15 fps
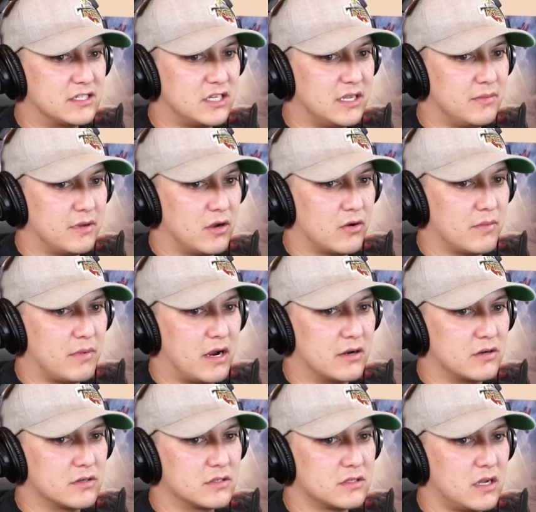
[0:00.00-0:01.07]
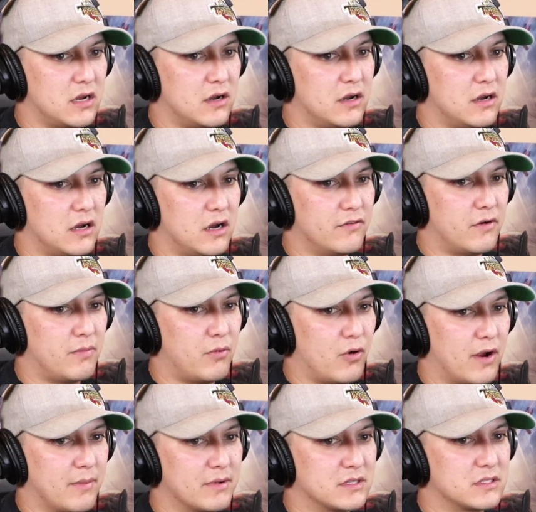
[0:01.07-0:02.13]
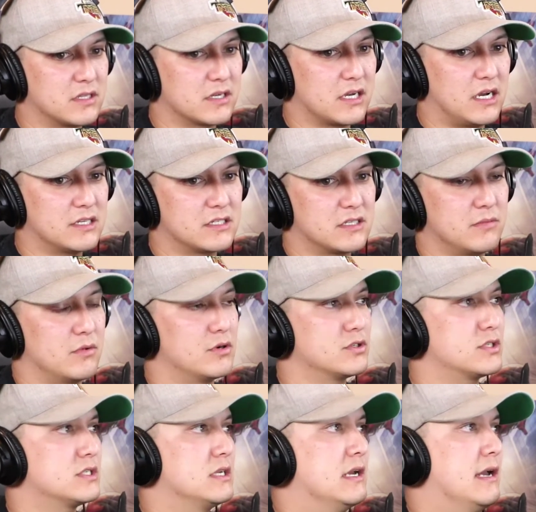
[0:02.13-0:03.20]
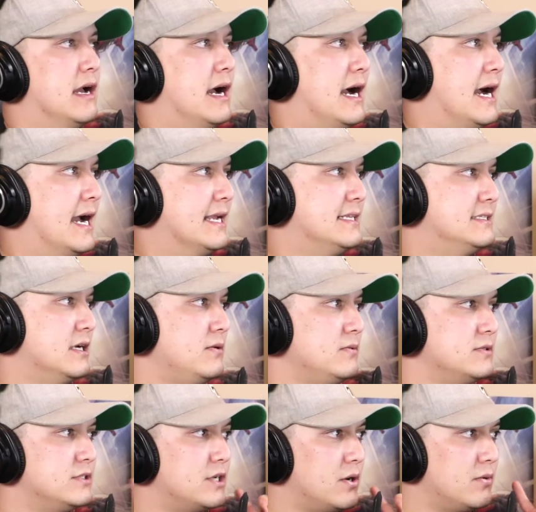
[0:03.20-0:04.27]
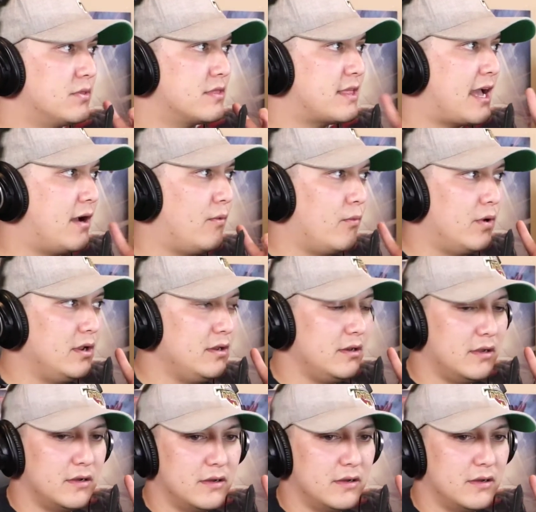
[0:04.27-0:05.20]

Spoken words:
reminders of appointments to customers? I don't know that one.